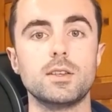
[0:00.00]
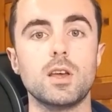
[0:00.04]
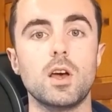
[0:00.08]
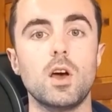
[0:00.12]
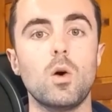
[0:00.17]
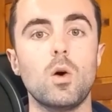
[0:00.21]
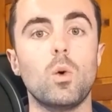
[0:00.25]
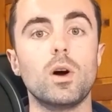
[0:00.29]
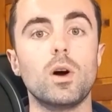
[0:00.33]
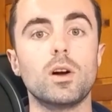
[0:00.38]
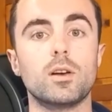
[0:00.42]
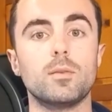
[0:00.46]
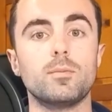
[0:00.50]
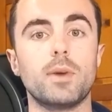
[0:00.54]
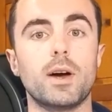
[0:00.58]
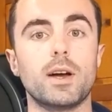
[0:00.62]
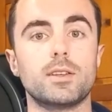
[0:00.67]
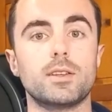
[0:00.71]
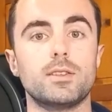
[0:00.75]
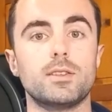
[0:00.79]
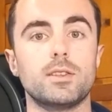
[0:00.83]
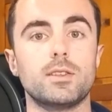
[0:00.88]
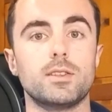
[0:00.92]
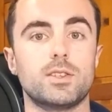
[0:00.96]
Welcome back
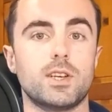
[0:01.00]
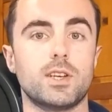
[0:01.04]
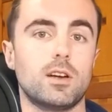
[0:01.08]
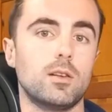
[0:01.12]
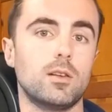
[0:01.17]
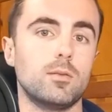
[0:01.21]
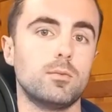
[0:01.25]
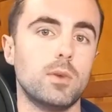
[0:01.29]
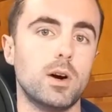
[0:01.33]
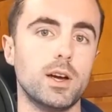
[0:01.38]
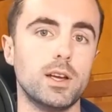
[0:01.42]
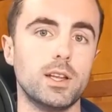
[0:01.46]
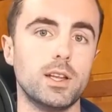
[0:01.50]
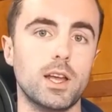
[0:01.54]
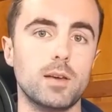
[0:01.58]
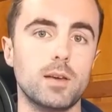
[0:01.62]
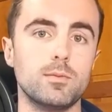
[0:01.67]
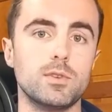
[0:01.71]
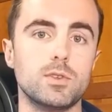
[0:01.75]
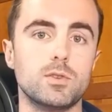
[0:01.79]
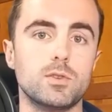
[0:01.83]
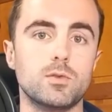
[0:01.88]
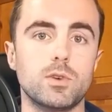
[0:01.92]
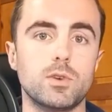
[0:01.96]
to the channel. My name
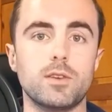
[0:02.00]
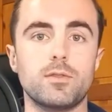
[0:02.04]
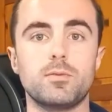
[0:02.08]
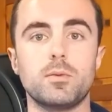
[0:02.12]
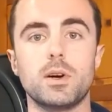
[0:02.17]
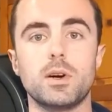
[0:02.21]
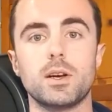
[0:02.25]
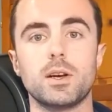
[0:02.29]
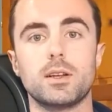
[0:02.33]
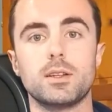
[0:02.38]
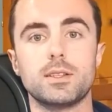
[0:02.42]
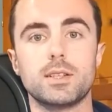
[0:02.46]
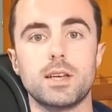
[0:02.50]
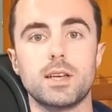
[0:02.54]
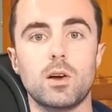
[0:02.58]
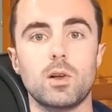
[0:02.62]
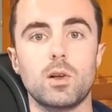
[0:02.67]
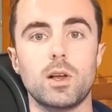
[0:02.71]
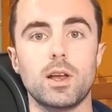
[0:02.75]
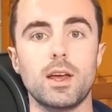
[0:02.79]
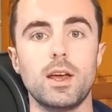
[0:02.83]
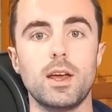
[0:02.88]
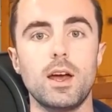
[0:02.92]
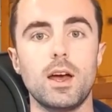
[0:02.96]
is Rafe Michael
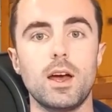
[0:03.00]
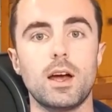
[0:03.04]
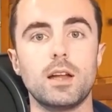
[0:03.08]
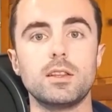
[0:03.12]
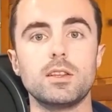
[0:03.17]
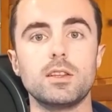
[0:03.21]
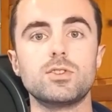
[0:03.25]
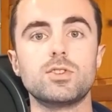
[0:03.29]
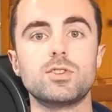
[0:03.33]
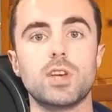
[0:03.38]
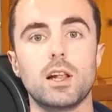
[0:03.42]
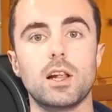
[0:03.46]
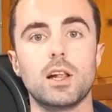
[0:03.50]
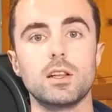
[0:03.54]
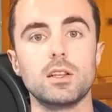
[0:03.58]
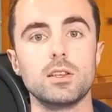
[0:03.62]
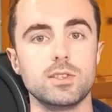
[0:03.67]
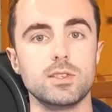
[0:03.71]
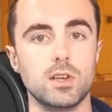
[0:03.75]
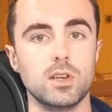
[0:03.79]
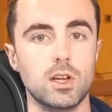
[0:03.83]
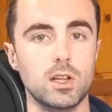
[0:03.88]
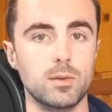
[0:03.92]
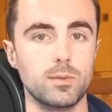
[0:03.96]
Dowley, and this channel is
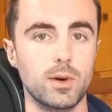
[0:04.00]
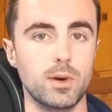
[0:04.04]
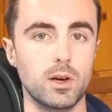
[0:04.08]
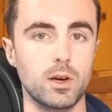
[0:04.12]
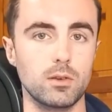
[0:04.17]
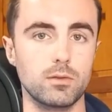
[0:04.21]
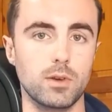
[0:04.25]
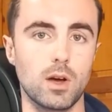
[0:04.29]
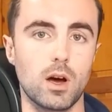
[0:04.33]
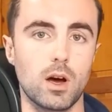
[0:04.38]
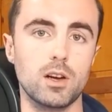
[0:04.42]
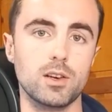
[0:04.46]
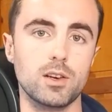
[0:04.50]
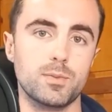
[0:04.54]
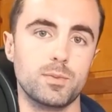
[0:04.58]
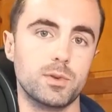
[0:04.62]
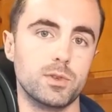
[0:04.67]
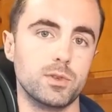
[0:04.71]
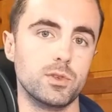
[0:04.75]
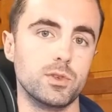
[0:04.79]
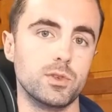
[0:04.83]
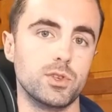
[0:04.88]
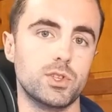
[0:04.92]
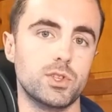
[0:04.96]
all about
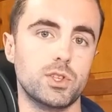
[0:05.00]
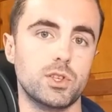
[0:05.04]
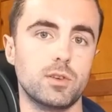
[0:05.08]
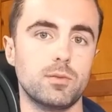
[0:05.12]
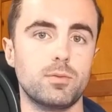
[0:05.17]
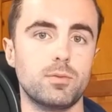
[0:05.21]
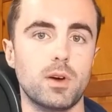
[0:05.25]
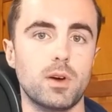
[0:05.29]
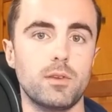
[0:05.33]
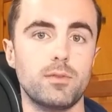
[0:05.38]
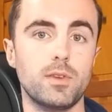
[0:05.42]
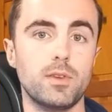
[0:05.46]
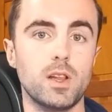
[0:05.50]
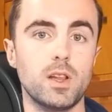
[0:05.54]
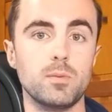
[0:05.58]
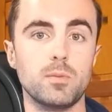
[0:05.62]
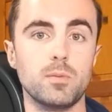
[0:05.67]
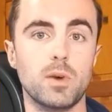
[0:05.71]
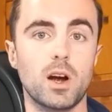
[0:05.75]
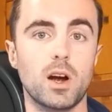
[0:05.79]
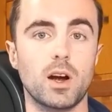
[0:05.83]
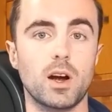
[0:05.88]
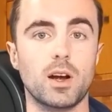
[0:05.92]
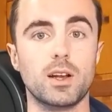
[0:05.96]
entrepreneurship, affiliate
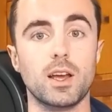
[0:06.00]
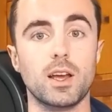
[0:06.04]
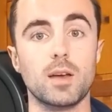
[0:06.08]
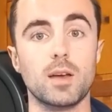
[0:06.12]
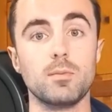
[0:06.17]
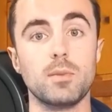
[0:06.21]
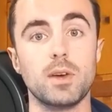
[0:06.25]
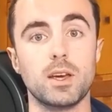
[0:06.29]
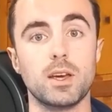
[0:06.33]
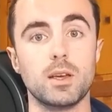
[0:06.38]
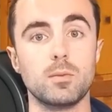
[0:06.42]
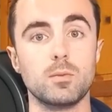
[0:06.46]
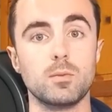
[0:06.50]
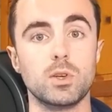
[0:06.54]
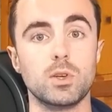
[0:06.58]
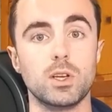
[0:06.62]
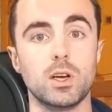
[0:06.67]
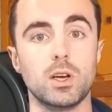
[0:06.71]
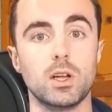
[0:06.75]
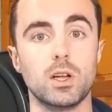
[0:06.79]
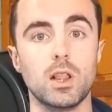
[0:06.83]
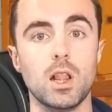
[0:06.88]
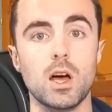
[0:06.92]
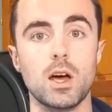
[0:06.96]
marketing, and making money
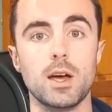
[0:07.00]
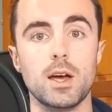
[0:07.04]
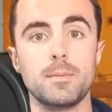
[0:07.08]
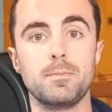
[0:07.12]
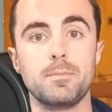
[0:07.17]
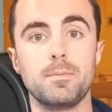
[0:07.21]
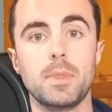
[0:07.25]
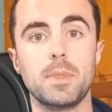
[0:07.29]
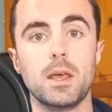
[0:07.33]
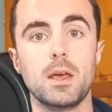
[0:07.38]
online.